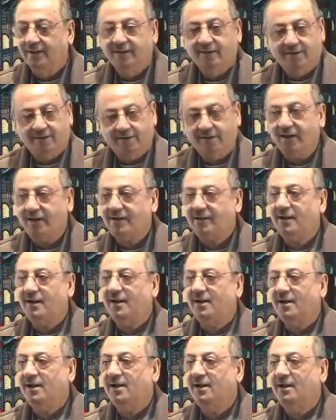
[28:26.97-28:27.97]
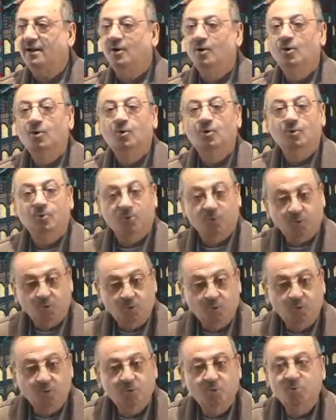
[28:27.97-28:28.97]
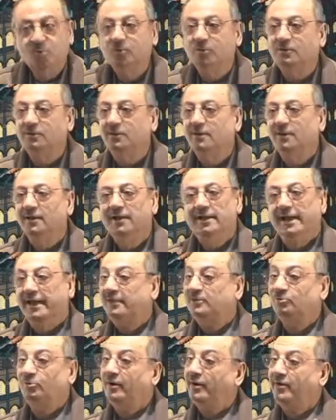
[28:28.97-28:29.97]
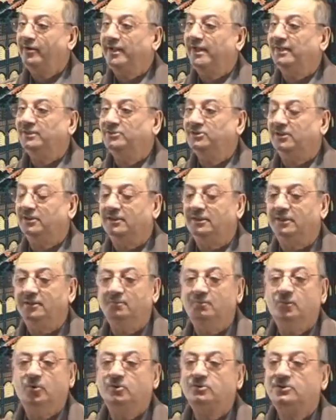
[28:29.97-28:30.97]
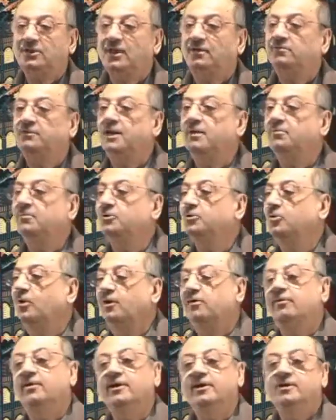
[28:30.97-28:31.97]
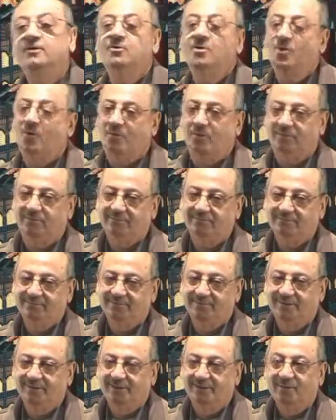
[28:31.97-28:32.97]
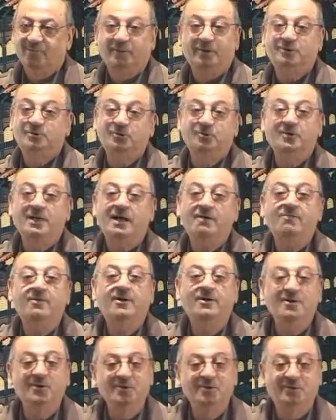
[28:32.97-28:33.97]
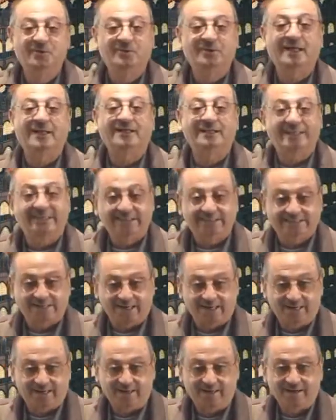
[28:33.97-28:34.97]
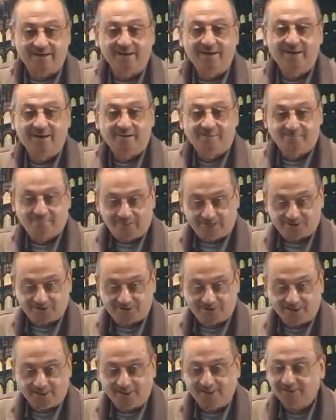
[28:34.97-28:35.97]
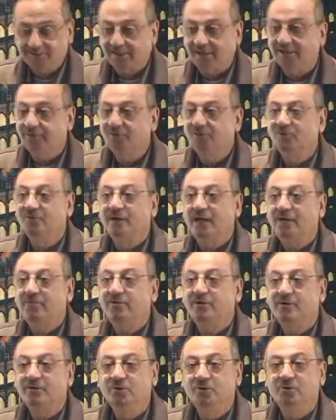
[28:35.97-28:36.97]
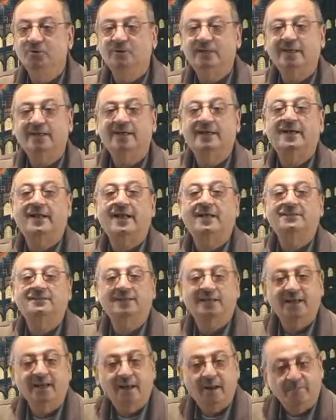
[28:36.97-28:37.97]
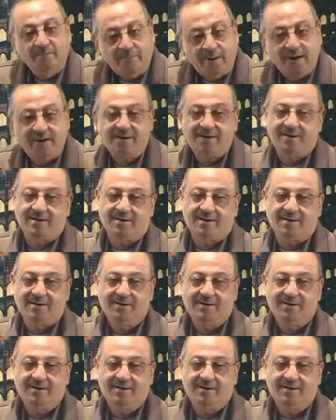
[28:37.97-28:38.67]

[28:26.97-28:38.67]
Raka'a, ruku'un. It's very easy. Most of them you already know. But you never knew that these are masdars, and you never knew that it has a pattern.